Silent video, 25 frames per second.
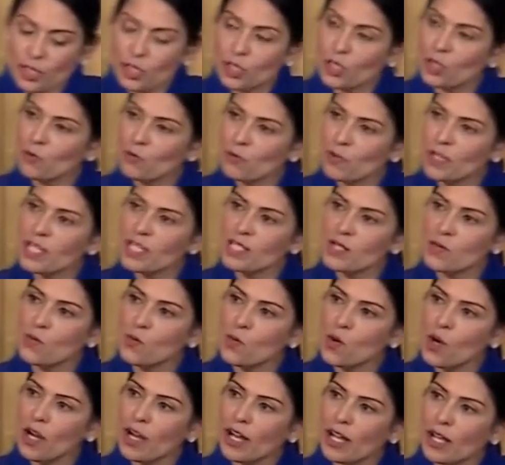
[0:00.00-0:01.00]
that the reason
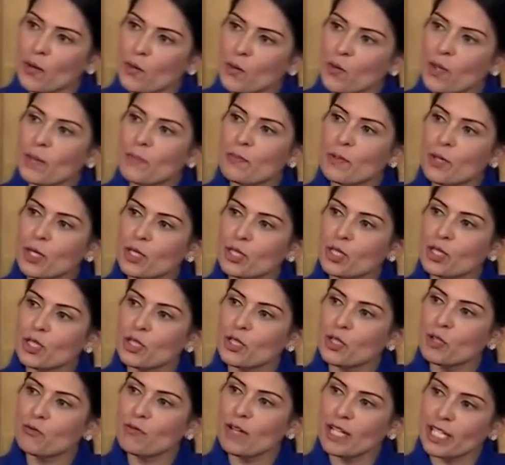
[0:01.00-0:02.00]
why we put
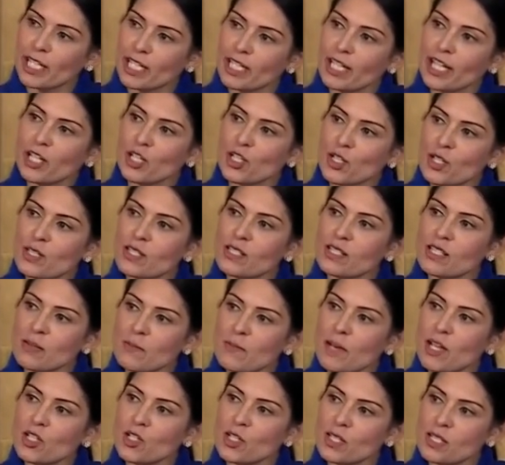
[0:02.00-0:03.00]
the regulations and the
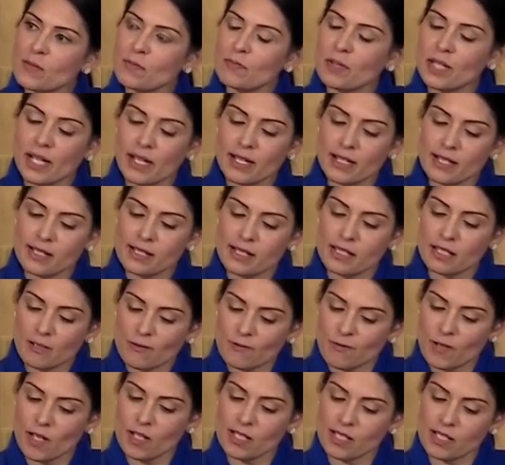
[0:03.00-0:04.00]
measures in place in the
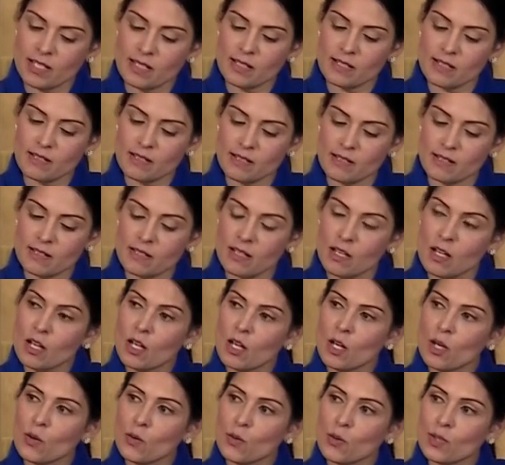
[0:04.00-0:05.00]
first instance
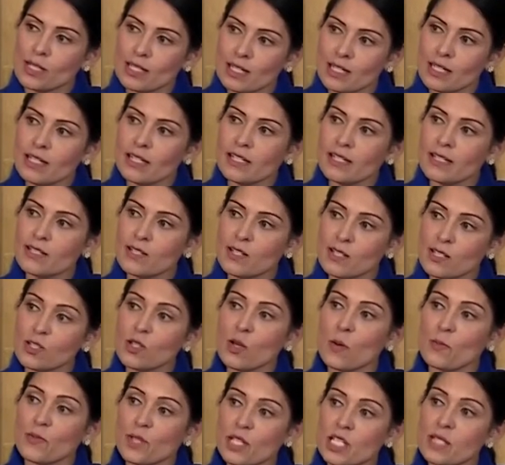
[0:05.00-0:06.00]
was clearly to
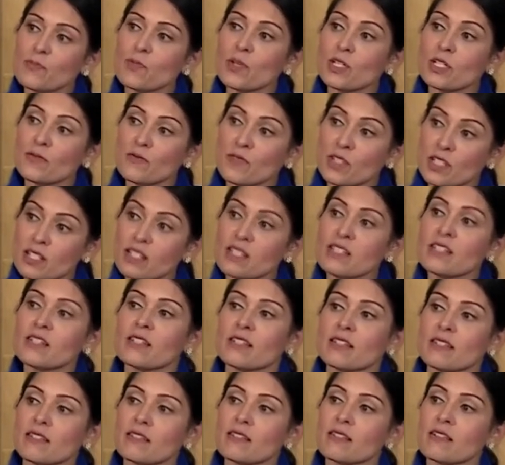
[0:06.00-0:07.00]
stop the spread of the
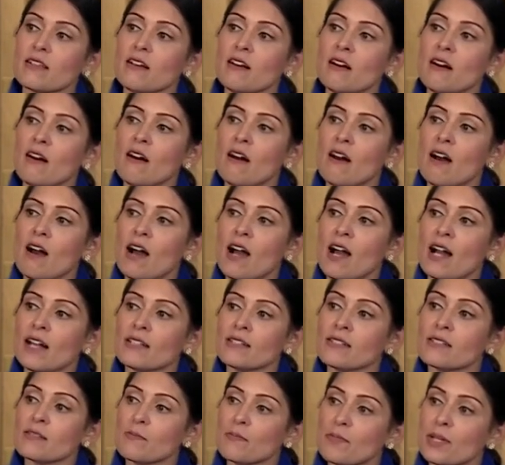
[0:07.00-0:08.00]
disease.
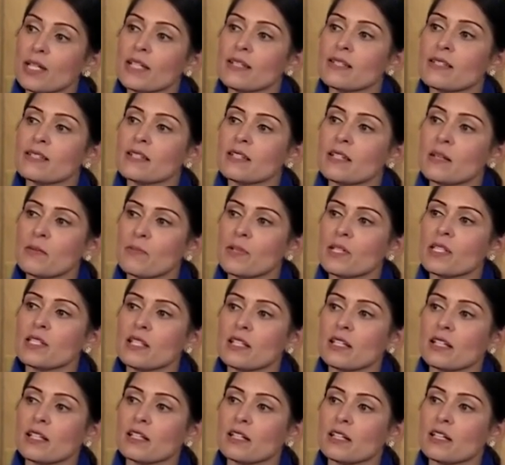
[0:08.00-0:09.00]
And policing in
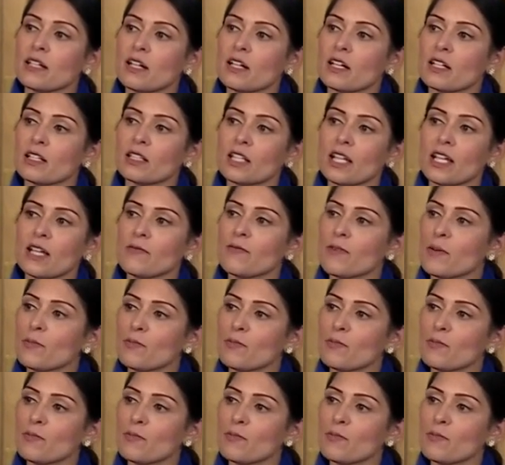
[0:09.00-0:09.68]
particular, they've